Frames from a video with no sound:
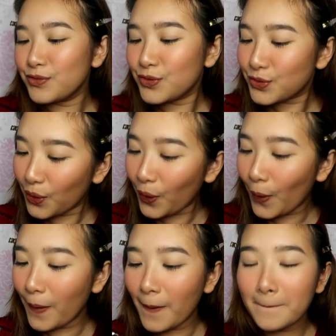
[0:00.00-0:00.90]

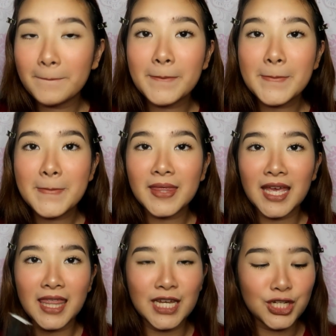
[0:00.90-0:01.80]
So,
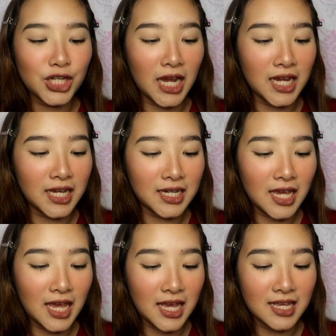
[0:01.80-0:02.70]
this shade
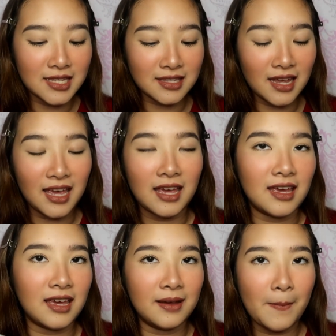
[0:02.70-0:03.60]
is
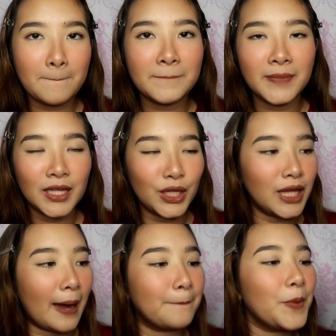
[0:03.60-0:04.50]
a
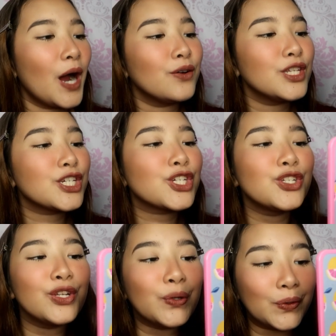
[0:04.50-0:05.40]
brownish
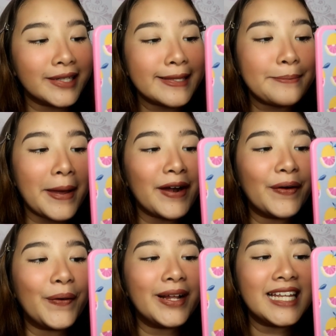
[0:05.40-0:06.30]
nude
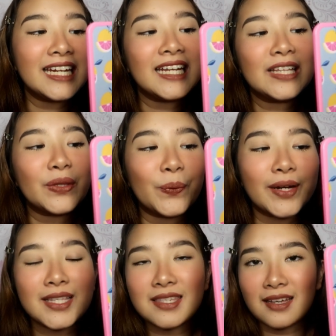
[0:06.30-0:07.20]
pero leaning
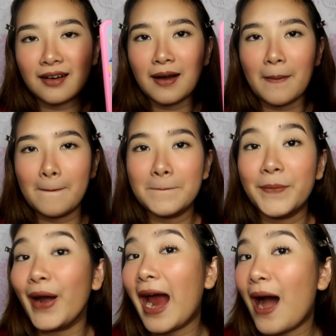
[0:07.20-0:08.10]
towards
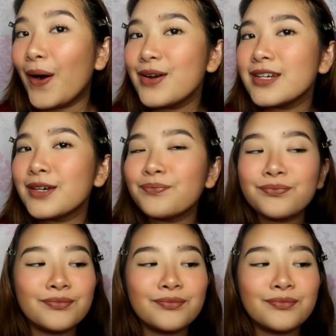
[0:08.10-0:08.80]
brown.